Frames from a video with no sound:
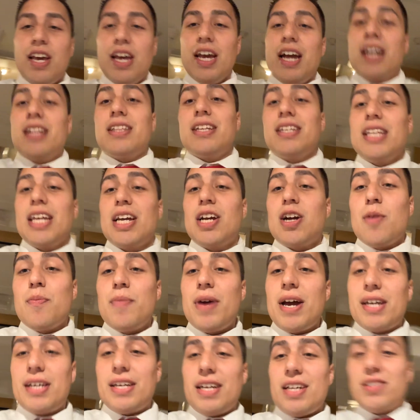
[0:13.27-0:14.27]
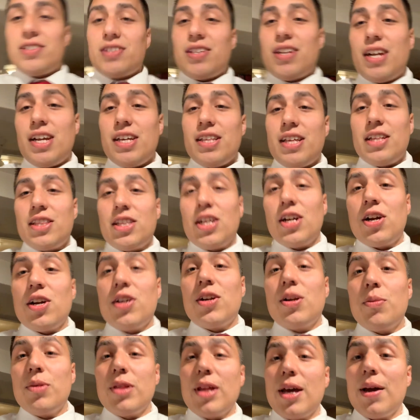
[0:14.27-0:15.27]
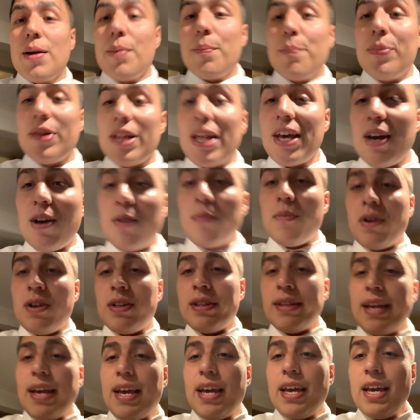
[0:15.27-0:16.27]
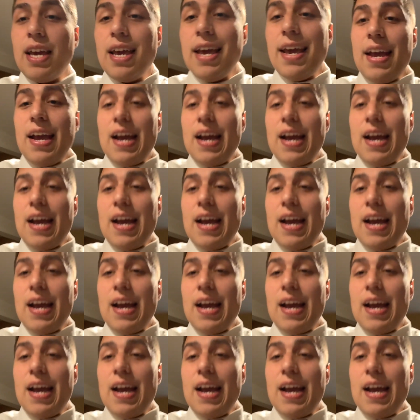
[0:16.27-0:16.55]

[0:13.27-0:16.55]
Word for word: And then they come back yesterday that they're going to let him play on Monday.